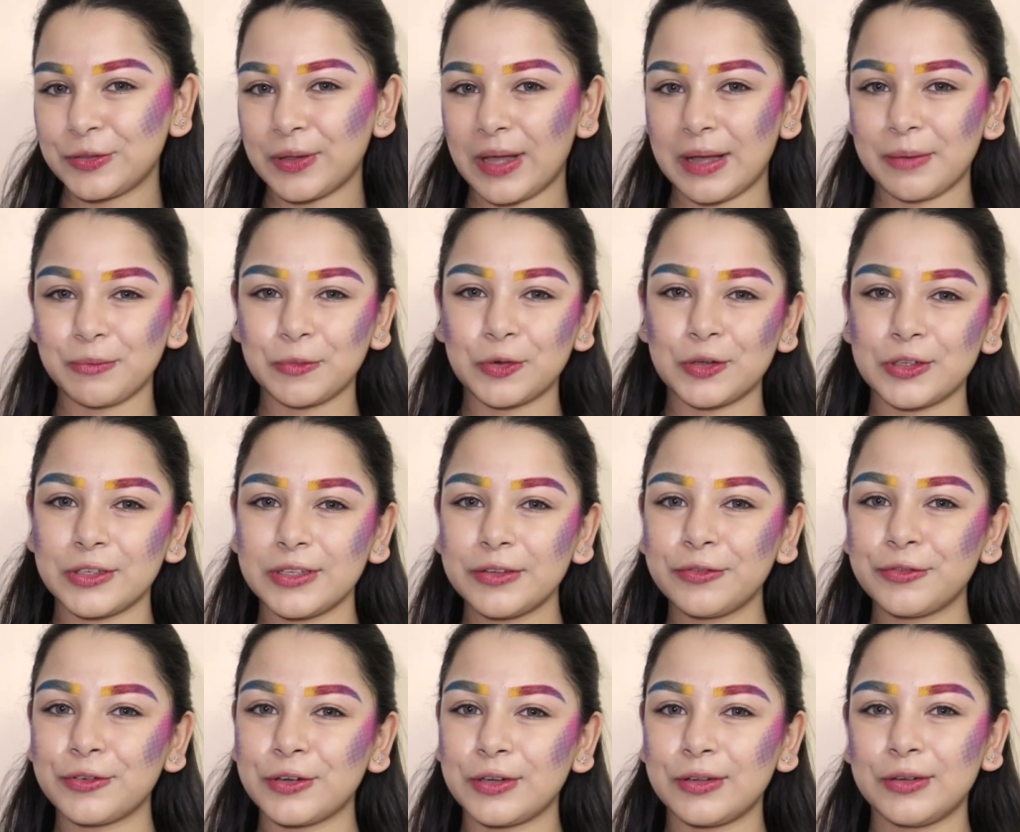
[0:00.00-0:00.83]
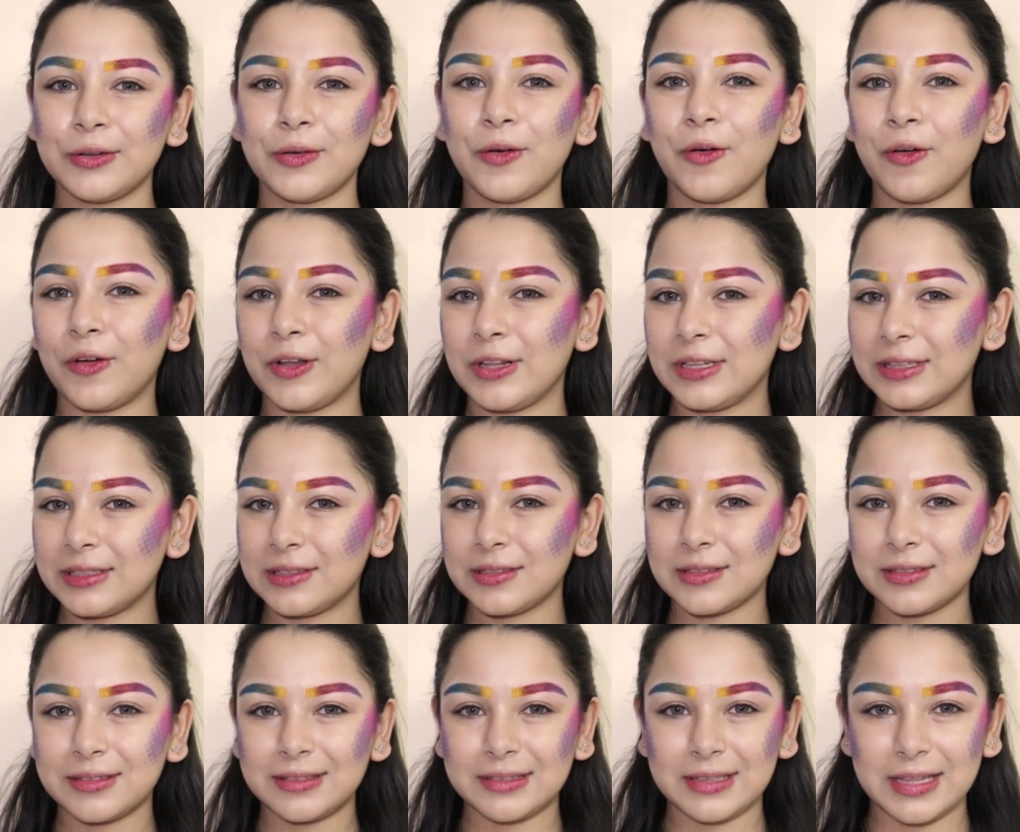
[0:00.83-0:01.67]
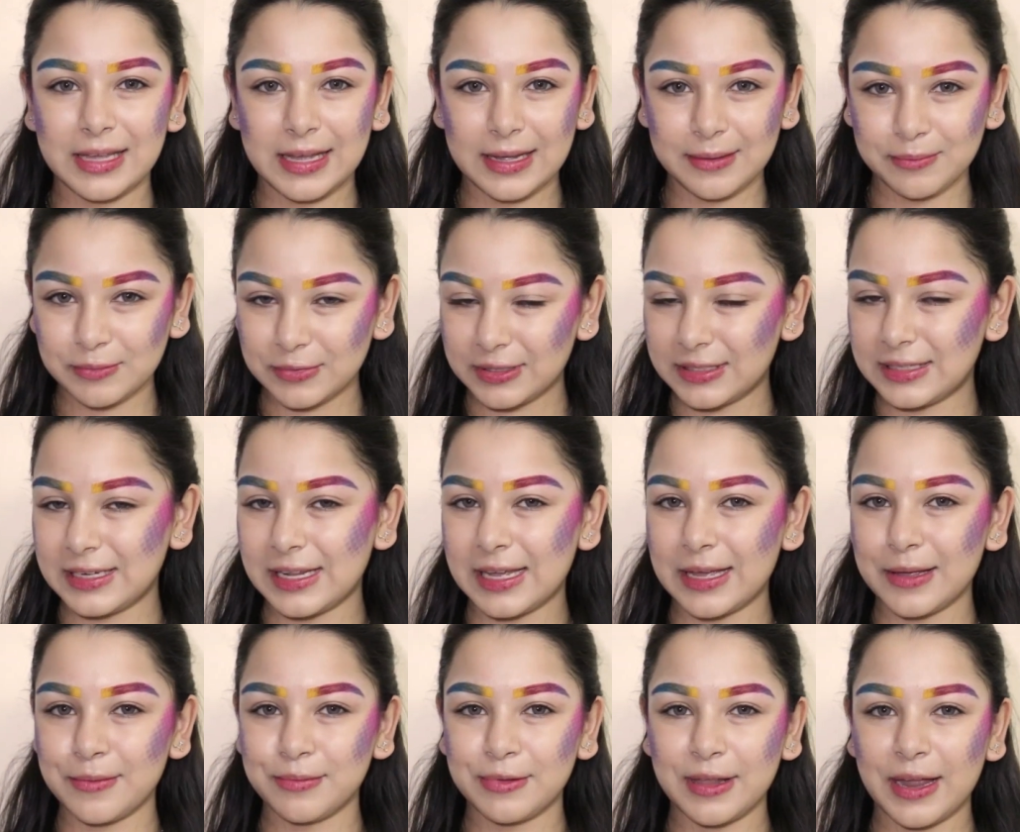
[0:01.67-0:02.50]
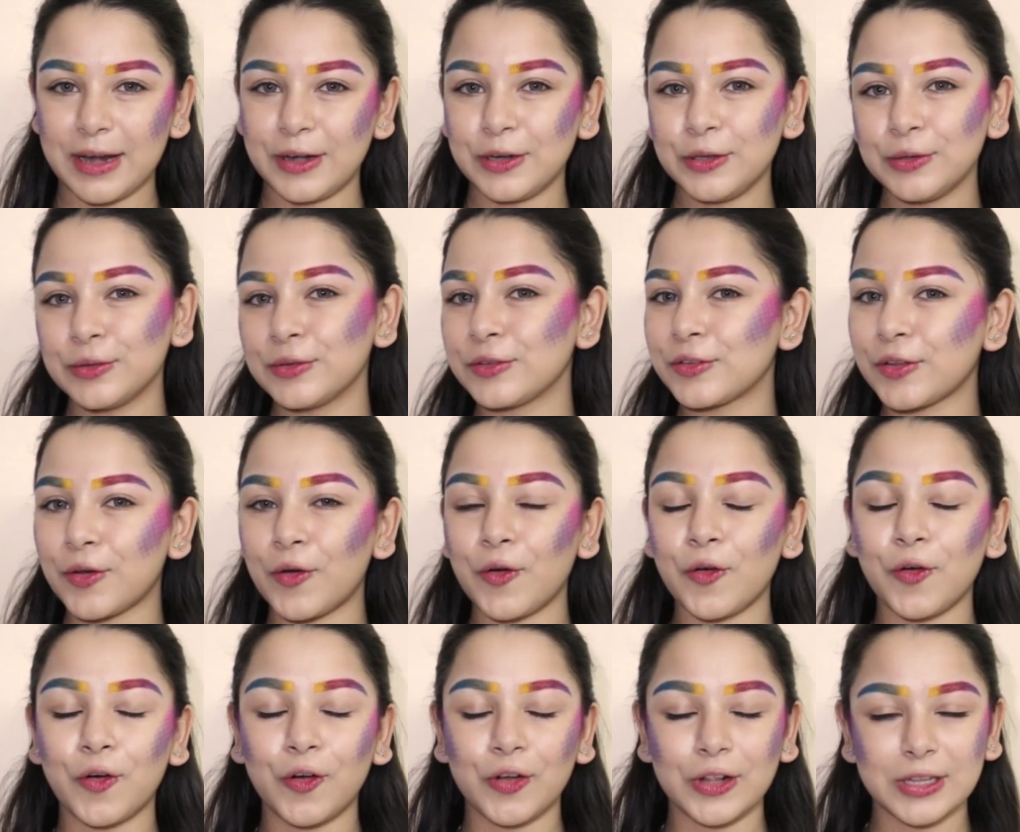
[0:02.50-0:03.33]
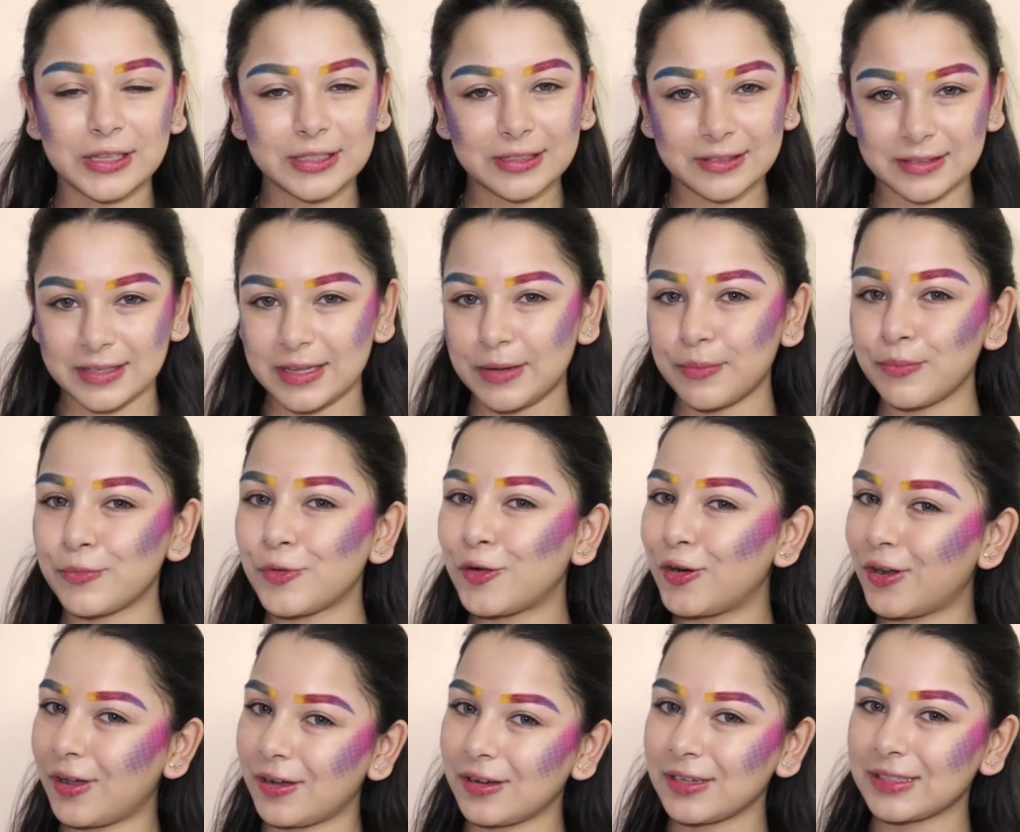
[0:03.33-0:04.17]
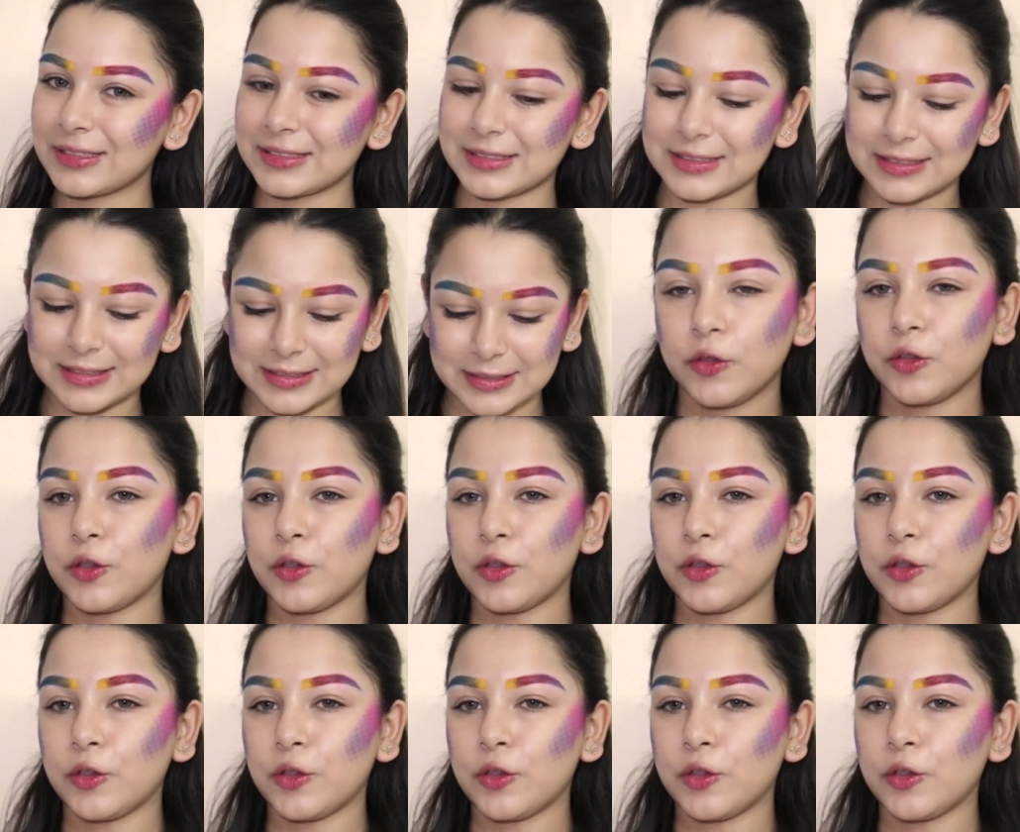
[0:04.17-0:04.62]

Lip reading: So I'm gonna follow all the same steps and use all the same products.